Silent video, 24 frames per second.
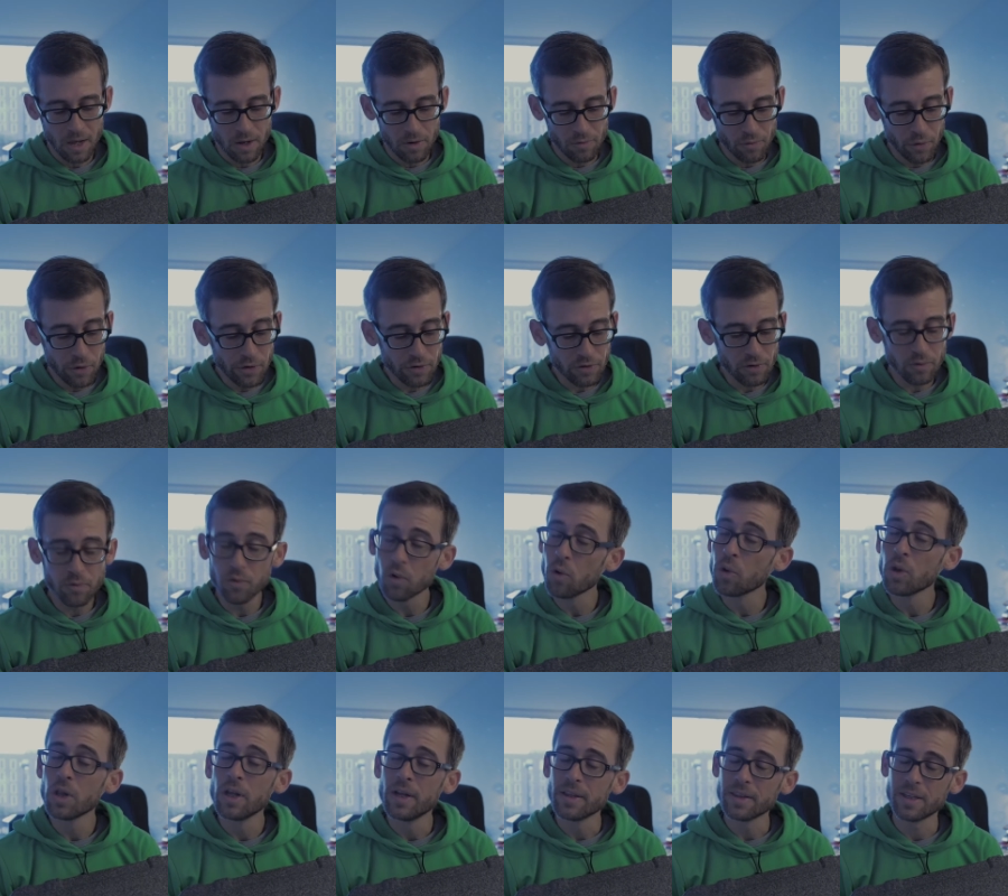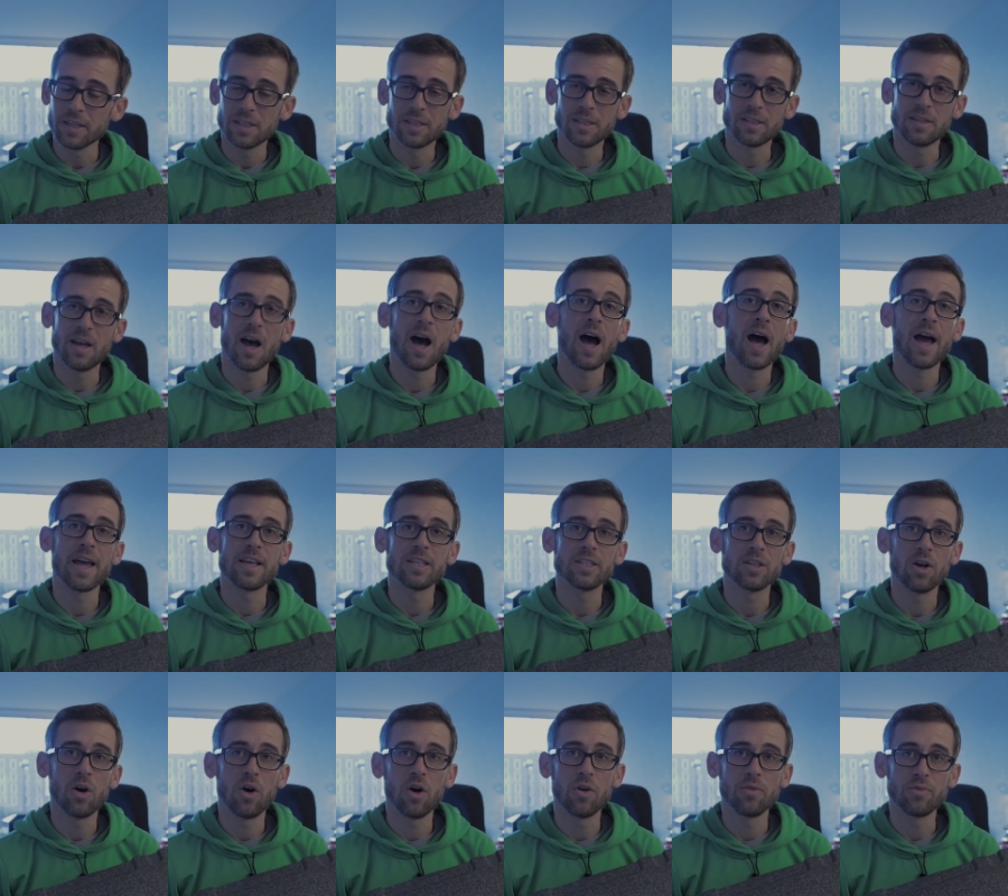First of all, the size
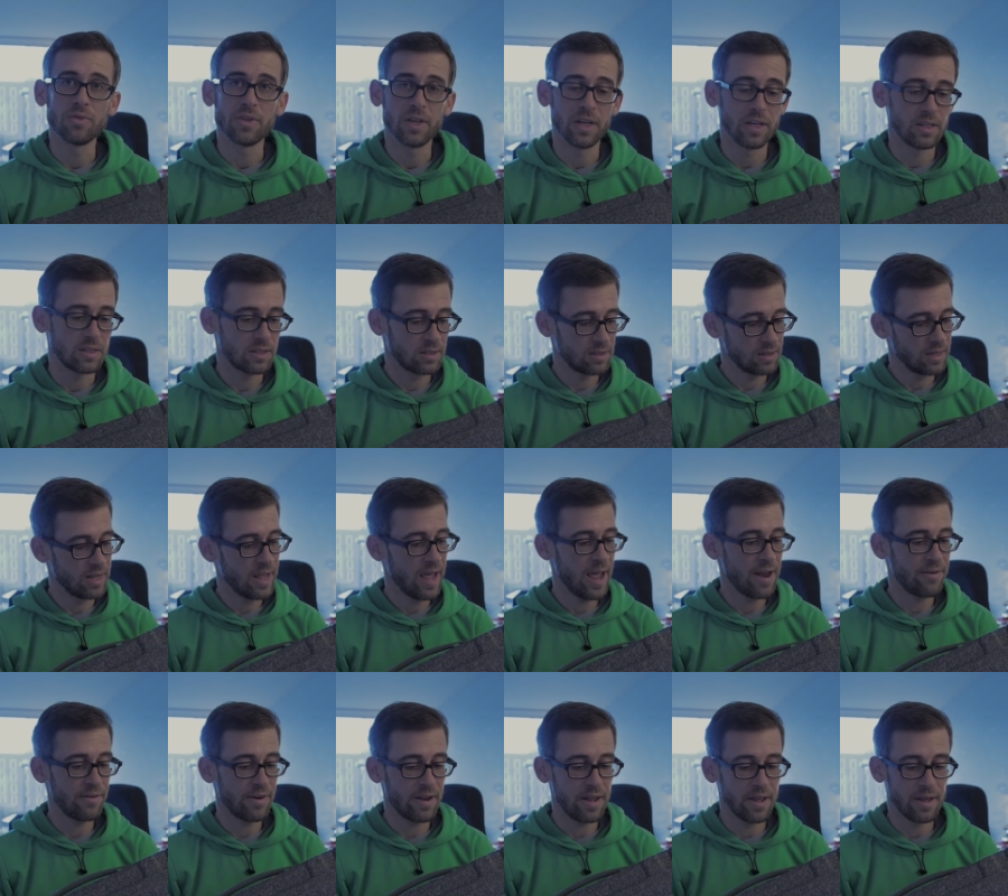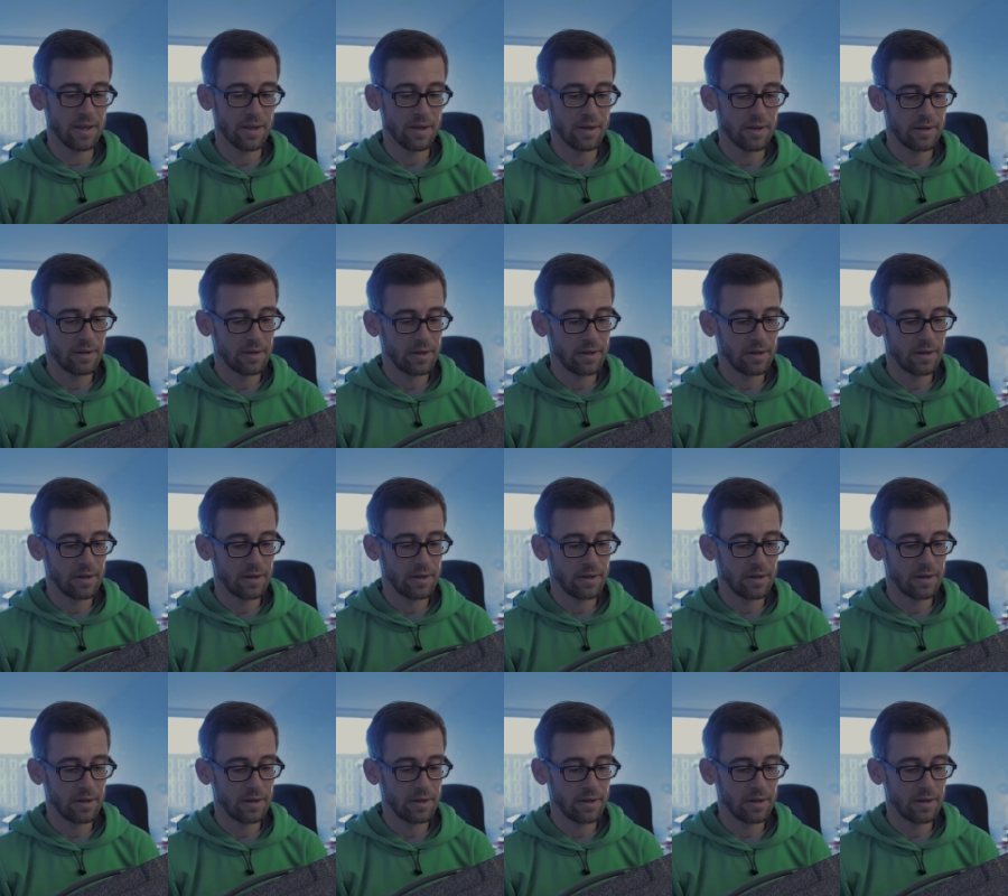of this carrying